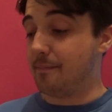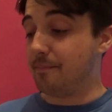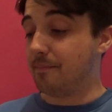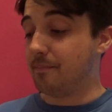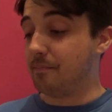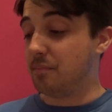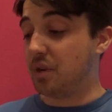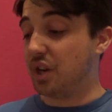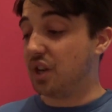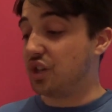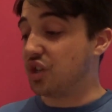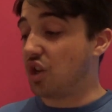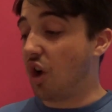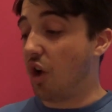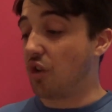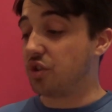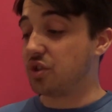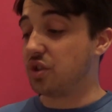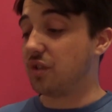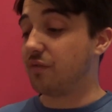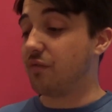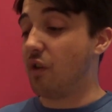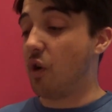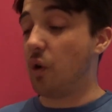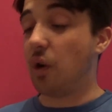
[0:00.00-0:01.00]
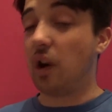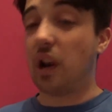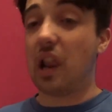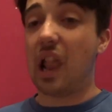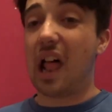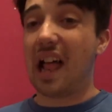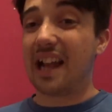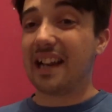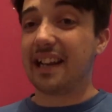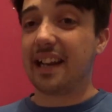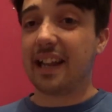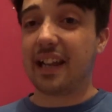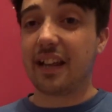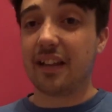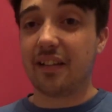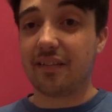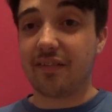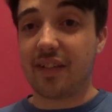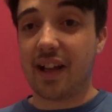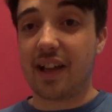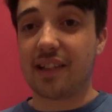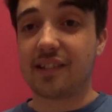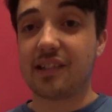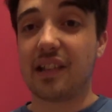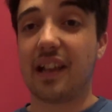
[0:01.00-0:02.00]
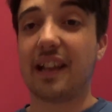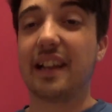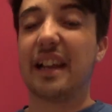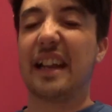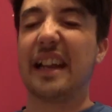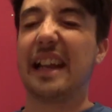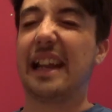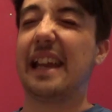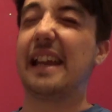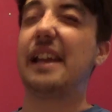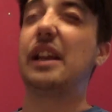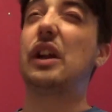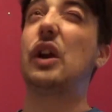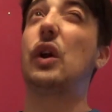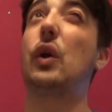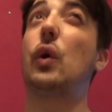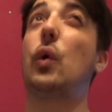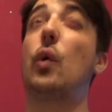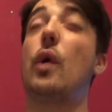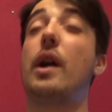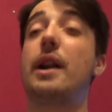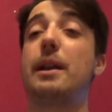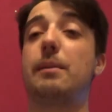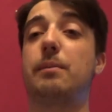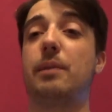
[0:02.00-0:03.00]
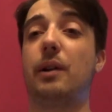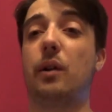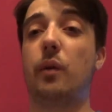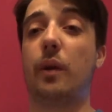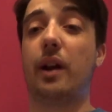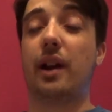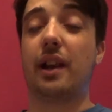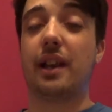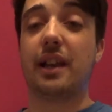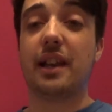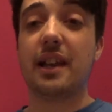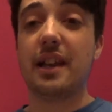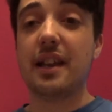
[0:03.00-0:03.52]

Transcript: But it charges the phone lightning fast, like incredibly quickly.